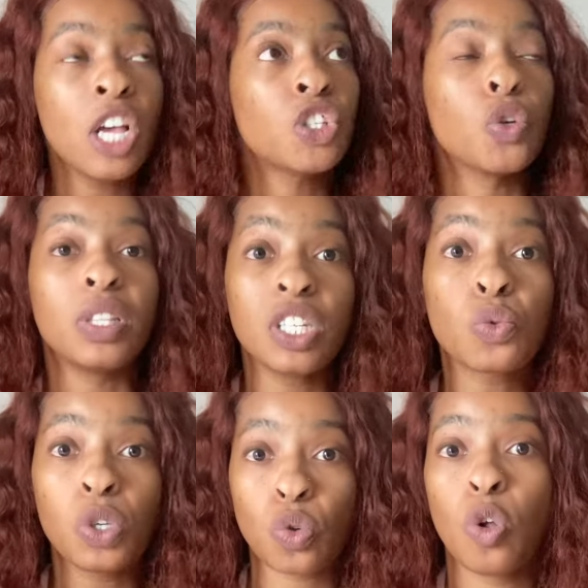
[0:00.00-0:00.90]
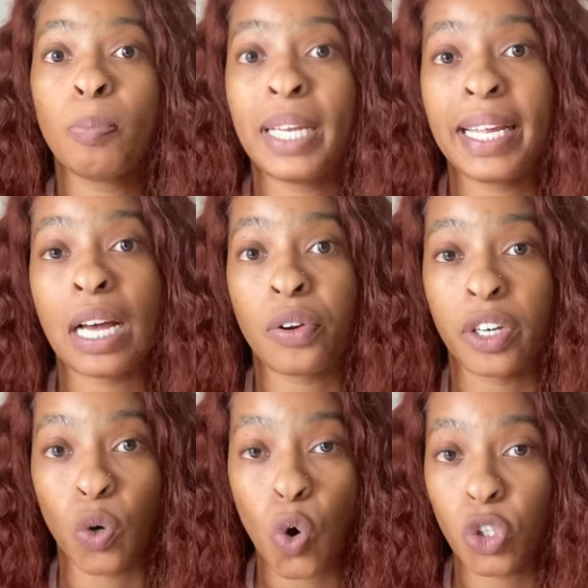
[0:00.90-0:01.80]
So this was all played out
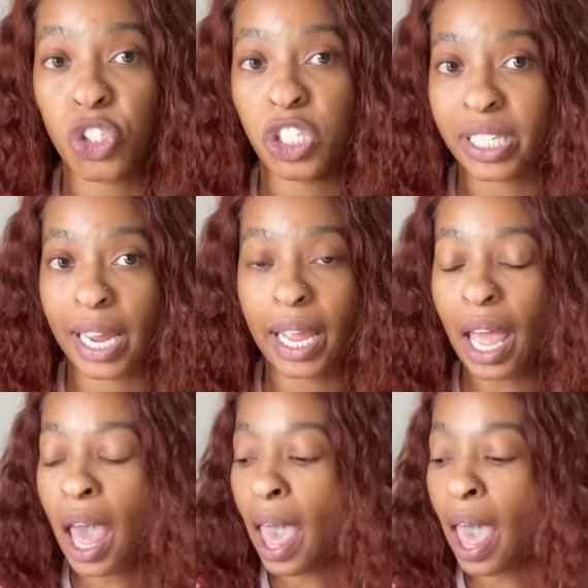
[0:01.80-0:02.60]
in court today,